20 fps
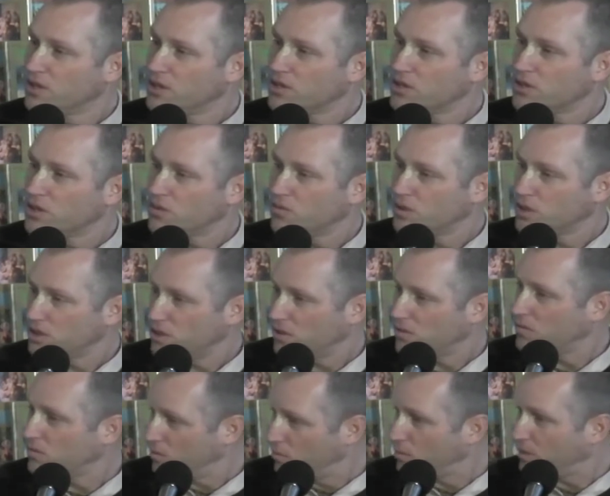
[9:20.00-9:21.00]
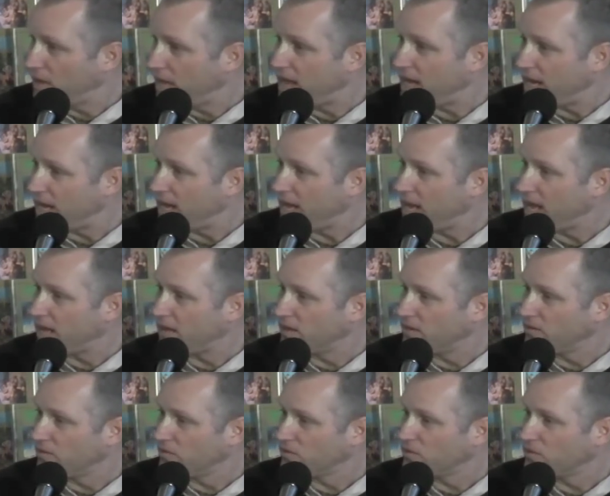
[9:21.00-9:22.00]
So we should plan
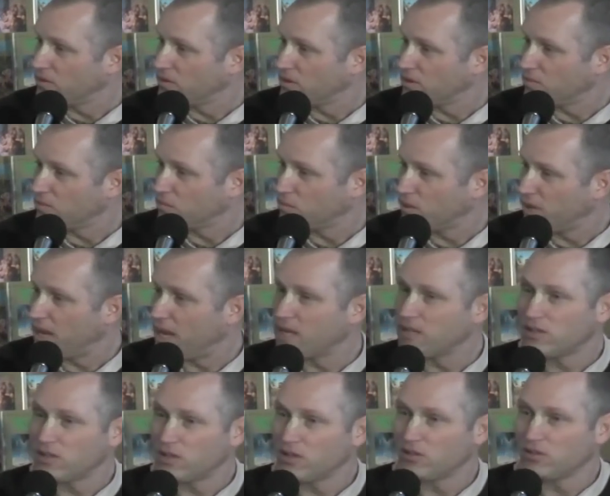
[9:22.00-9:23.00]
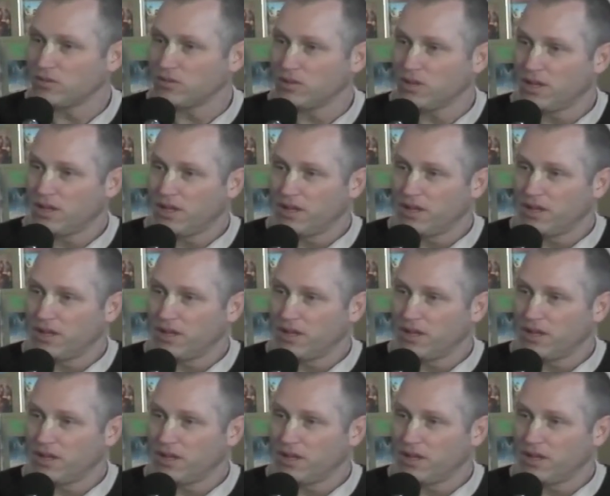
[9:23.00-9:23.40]
ahead, plan to